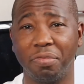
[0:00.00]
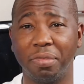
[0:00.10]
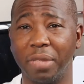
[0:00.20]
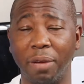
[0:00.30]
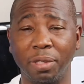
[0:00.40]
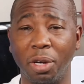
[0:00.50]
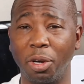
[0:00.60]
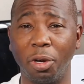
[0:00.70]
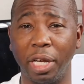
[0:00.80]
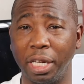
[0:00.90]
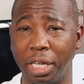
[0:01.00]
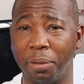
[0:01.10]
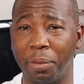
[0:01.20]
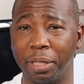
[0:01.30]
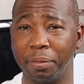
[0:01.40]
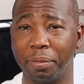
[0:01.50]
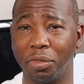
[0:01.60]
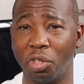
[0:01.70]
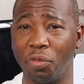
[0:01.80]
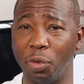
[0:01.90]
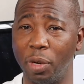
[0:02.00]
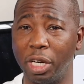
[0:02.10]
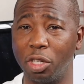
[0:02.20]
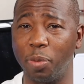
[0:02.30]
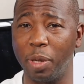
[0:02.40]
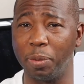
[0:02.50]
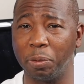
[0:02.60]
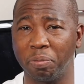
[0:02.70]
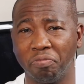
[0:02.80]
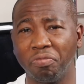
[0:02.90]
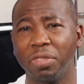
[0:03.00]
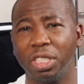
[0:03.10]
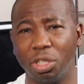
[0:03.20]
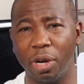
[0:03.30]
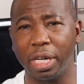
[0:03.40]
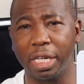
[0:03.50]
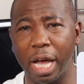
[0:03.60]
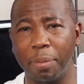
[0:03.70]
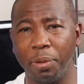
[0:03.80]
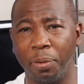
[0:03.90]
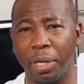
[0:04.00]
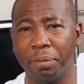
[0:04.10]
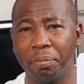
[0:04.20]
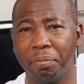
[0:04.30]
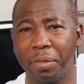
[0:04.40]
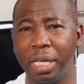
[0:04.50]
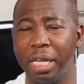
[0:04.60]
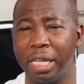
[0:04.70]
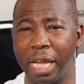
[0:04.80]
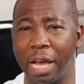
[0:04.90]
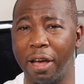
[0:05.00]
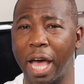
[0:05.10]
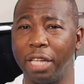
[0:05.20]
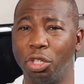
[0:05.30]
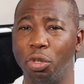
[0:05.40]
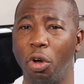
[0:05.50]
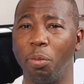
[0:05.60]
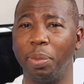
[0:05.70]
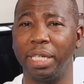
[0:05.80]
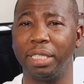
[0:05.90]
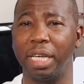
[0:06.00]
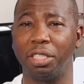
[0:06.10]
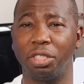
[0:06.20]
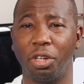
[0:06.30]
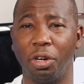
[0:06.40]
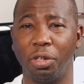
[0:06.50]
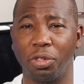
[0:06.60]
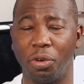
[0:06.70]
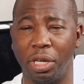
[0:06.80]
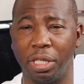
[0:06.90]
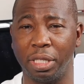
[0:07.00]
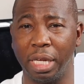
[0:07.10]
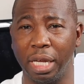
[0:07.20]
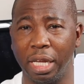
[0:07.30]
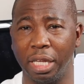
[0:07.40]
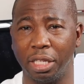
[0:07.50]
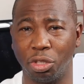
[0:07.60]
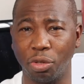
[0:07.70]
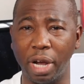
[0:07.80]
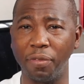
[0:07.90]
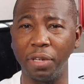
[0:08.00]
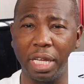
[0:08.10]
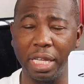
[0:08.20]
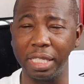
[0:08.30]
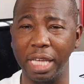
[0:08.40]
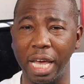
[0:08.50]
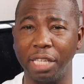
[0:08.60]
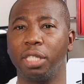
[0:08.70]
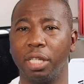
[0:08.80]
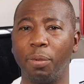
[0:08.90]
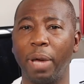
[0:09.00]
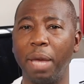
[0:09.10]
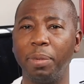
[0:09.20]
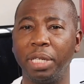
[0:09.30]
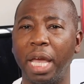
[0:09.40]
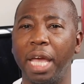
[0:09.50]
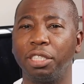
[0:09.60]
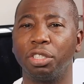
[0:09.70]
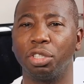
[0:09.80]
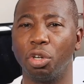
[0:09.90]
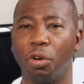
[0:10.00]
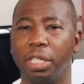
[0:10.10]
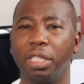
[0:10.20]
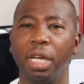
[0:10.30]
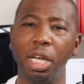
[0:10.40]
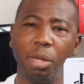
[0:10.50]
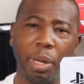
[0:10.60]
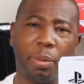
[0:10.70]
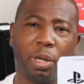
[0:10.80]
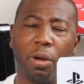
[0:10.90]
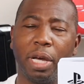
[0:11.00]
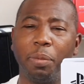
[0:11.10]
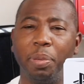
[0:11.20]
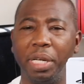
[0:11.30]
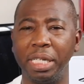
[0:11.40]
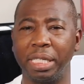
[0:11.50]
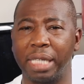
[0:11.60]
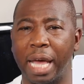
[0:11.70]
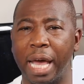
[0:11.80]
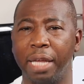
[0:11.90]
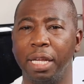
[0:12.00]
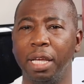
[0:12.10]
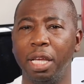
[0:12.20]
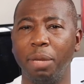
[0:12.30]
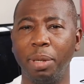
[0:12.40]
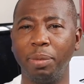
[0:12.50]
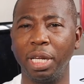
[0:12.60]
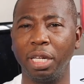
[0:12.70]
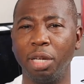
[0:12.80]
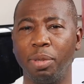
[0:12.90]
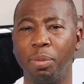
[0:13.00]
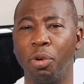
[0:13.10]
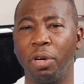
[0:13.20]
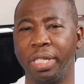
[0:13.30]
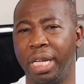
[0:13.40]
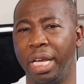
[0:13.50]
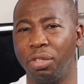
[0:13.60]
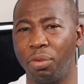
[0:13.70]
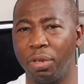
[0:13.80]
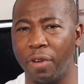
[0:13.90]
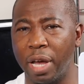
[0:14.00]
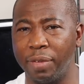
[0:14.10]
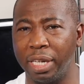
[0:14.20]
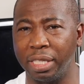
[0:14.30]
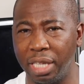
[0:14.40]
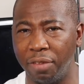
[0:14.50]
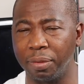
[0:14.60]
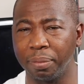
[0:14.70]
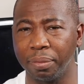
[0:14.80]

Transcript: I was gonna go ahead and get one. So if you're one of those people, you should go out and copy one. Now, I do hope PlayStation turns on the drive on the inside so that we're able to get extra storage, be able to go ahead and put it inside, be able to get a little bit more than the $825 that is given.